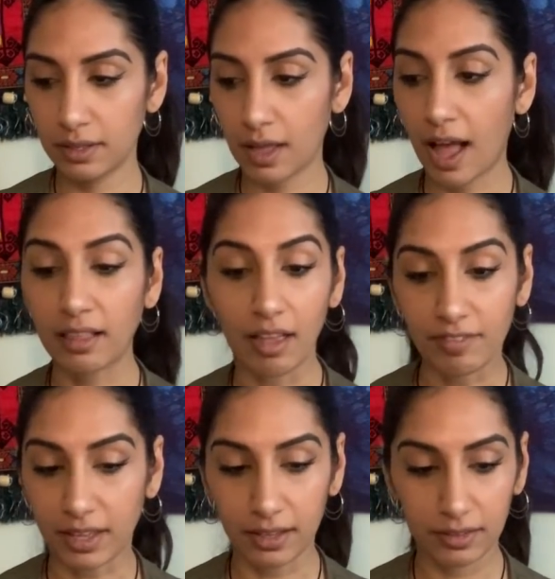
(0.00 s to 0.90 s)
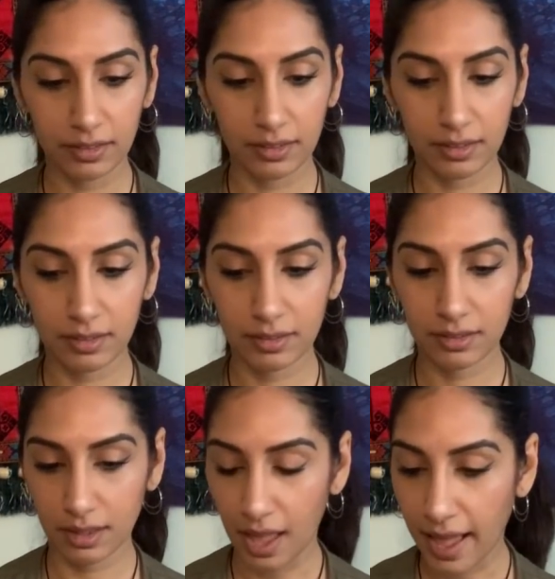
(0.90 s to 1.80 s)
I love it.
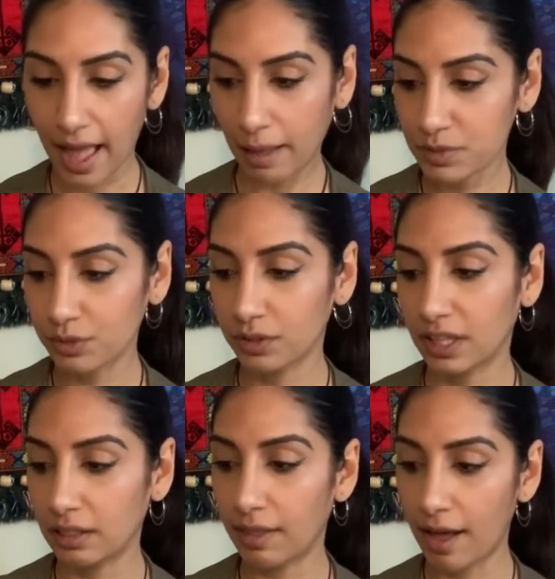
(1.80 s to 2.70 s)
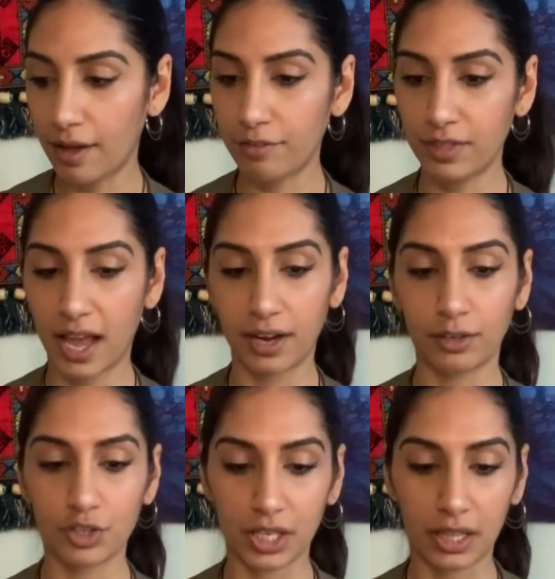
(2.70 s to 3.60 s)
I absolutely love the
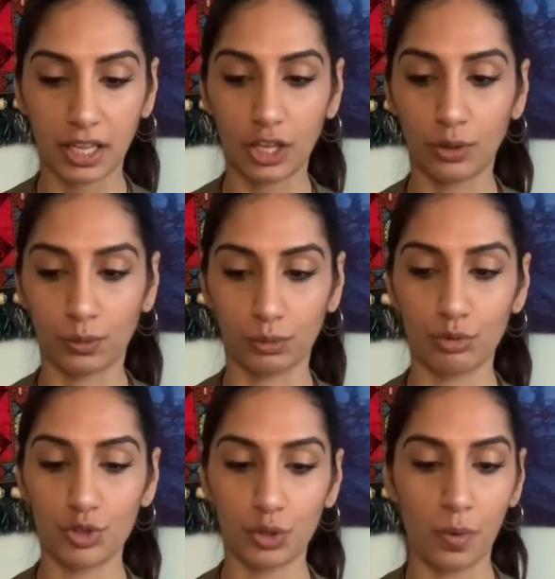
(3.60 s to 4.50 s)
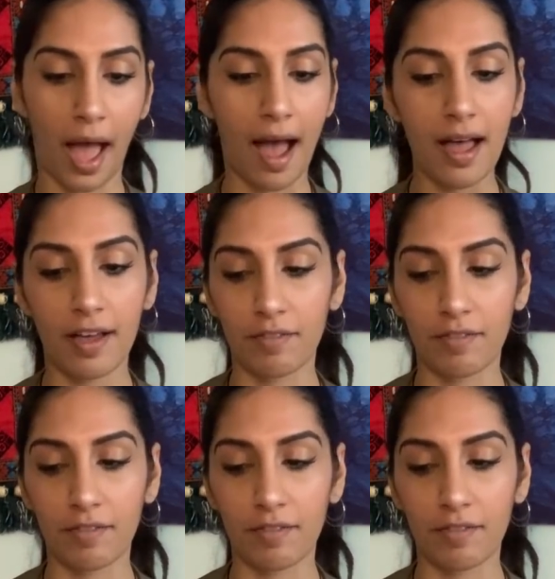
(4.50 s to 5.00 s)
energy that you two have.